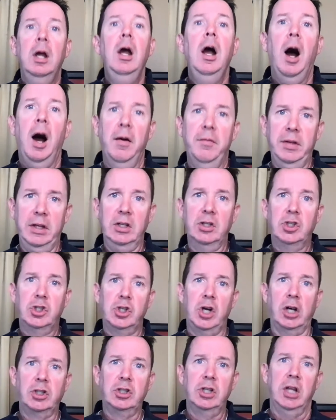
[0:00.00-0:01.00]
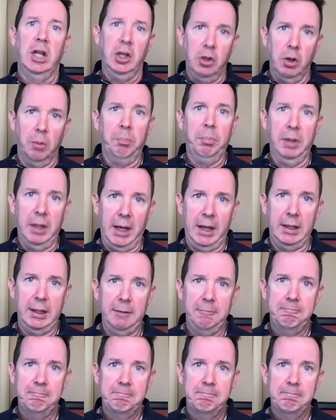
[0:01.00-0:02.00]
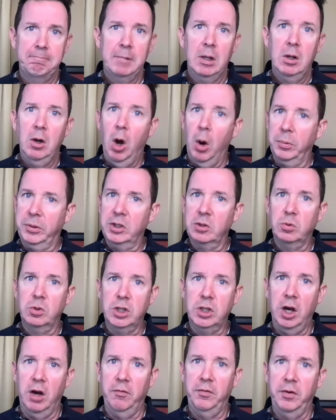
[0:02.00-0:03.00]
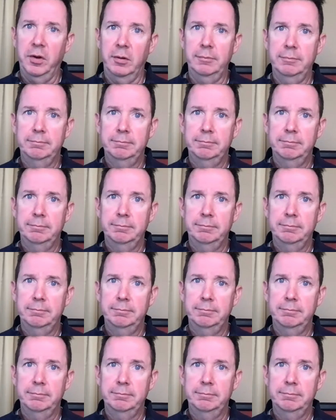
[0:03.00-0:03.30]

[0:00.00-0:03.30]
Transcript: of the instruction that you're planning. Hope this was helpful.